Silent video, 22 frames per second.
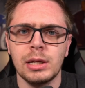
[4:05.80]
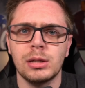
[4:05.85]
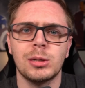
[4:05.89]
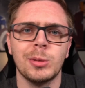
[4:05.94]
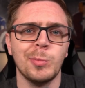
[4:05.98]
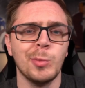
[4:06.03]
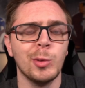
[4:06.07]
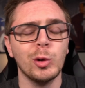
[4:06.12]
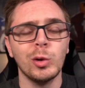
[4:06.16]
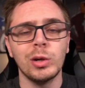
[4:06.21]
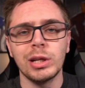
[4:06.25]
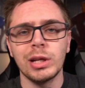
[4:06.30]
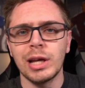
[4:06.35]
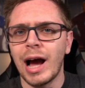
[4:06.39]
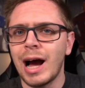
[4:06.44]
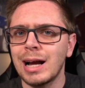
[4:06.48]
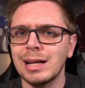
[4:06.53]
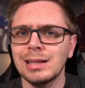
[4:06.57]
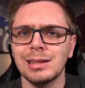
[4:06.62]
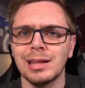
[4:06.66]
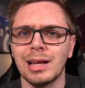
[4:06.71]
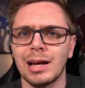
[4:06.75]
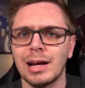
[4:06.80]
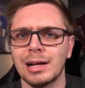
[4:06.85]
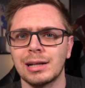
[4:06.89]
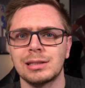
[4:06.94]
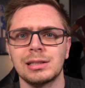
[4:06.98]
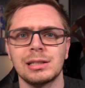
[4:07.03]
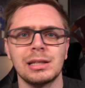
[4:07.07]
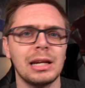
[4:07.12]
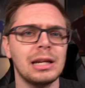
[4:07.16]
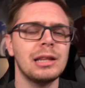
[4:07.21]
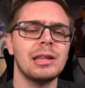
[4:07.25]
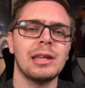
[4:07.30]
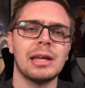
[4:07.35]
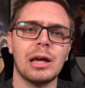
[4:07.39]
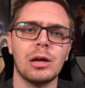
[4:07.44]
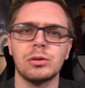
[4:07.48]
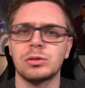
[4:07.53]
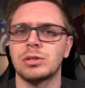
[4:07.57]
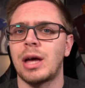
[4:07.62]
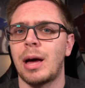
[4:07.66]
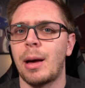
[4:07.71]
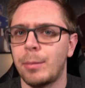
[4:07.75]
community highlights and anything
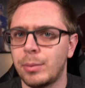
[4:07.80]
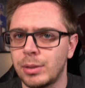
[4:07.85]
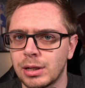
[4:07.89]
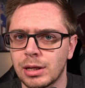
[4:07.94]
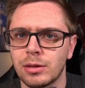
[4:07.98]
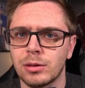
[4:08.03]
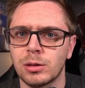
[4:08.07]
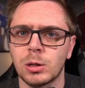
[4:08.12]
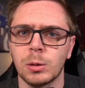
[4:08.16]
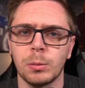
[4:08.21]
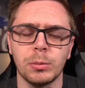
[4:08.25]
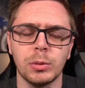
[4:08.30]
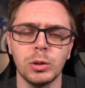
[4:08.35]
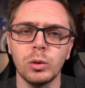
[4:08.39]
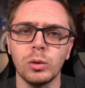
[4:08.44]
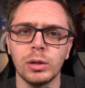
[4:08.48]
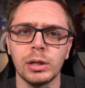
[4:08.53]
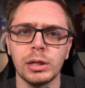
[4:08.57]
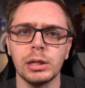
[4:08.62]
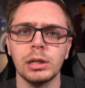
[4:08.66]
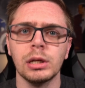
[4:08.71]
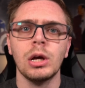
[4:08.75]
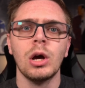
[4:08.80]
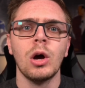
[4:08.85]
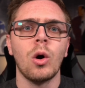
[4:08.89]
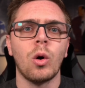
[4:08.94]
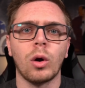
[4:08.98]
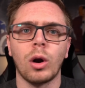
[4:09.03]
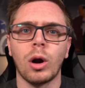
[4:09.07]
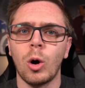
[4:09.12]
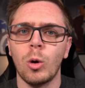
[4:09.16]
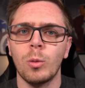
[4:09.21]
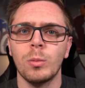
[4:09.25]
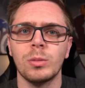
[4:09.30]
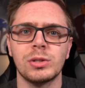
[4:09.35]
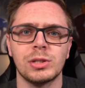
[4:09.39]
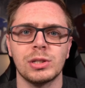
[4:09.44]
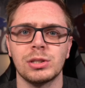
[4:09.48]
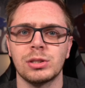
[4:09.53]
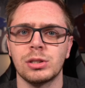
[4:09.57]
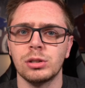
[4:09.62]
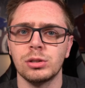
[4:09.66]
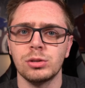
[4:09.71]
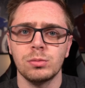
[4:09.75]
else happening in the community or Home
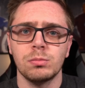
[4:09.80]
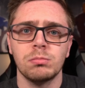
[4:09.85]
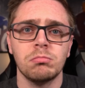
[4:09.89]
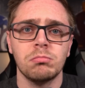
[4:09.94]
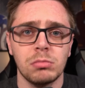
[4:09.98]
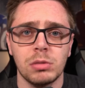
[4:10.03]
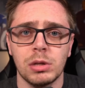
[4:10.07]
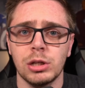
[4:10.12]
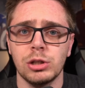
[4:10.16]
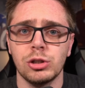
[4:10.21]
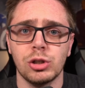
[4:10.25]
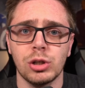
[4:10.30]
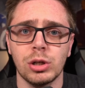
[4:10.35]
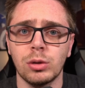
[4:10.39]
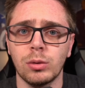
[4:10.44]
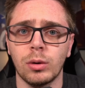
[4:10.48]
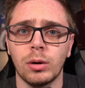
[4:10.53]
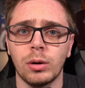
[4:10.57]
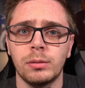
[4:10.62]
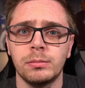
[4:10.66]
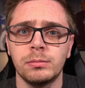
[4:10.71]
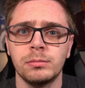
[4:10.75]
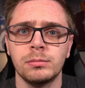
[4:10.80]
Assistant in general.